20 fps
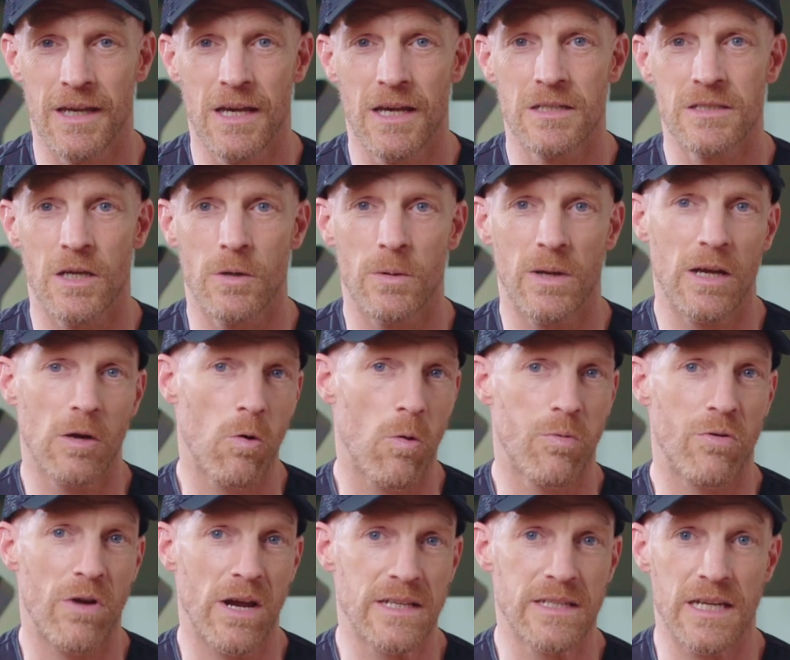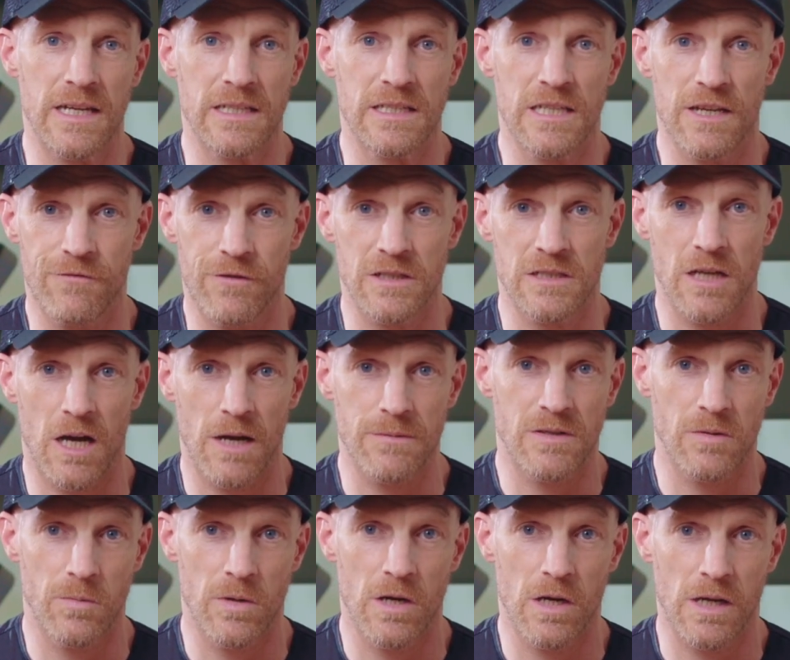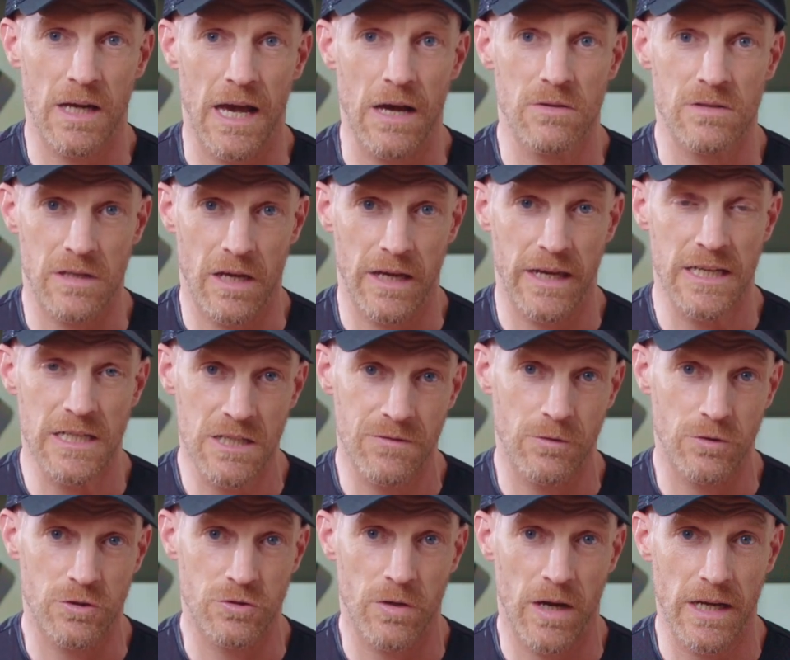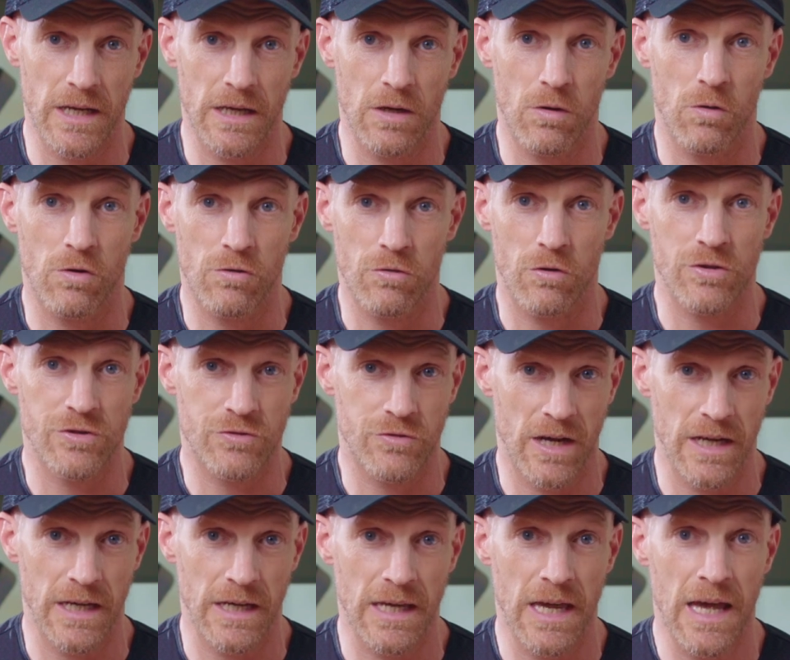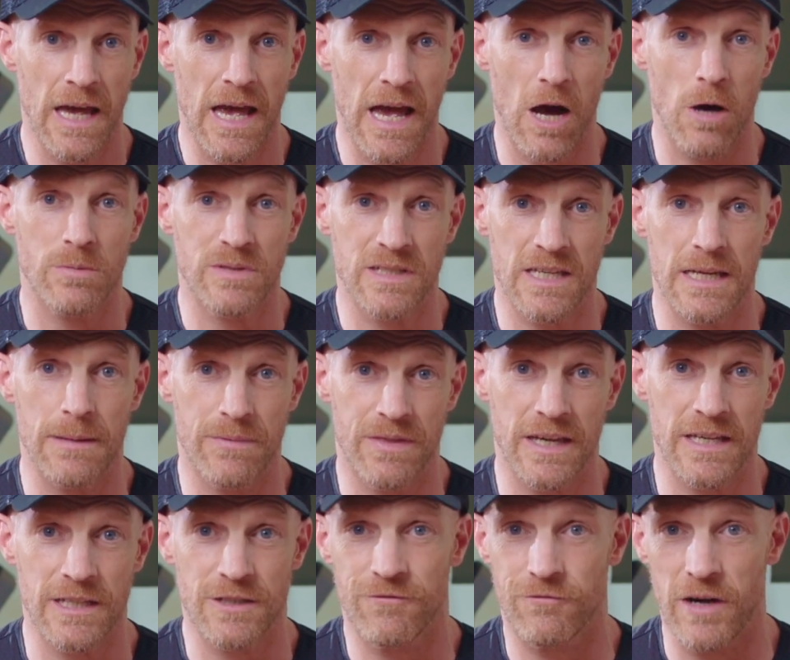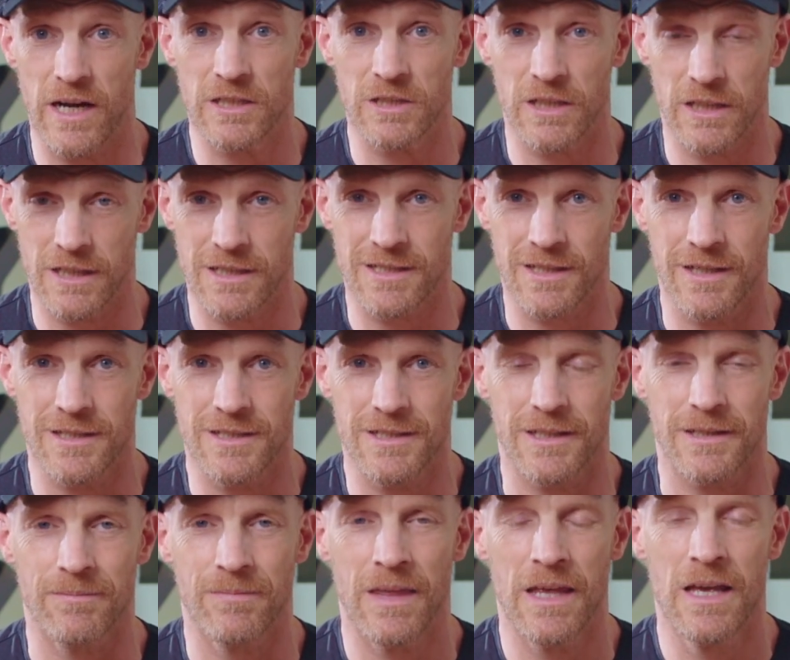So incorporating different types of workouts like interval training or cross-training helps keep things fresh and exciting.